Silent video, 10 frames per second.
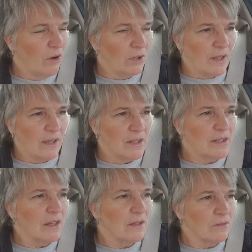online
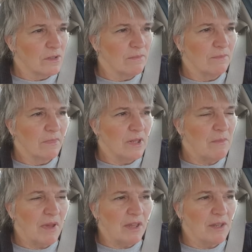sales,
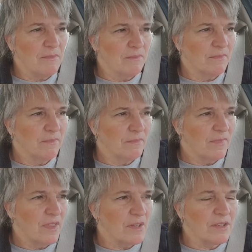eBay,
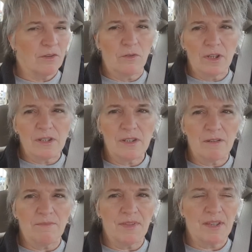things that are
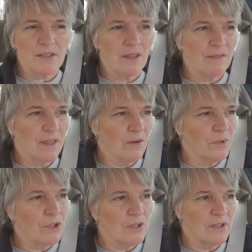listed, and things like that,
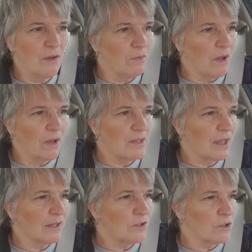which is so
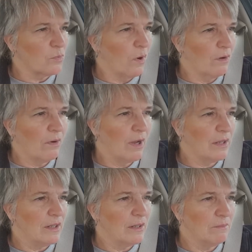nice. I can just walk
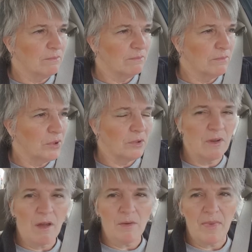right in, pull
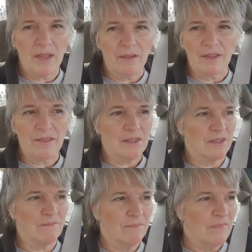an item out, like
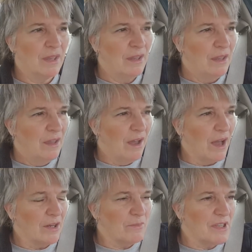these
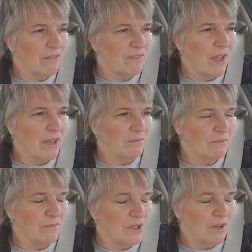items I've got,
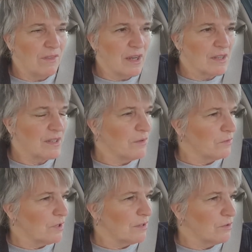you know, that I
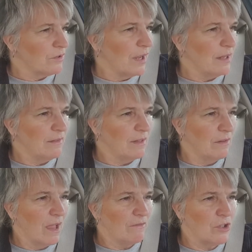sold yesterday and
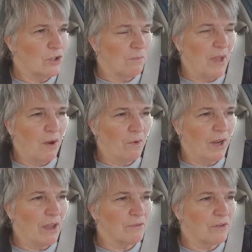that'll have to ship out
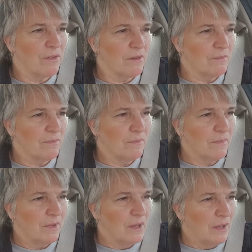right after the
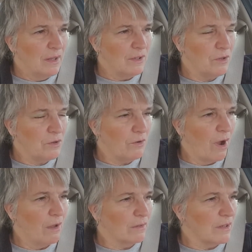New Year
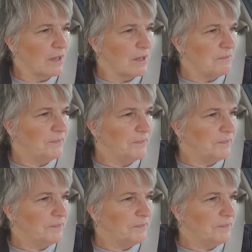holiday.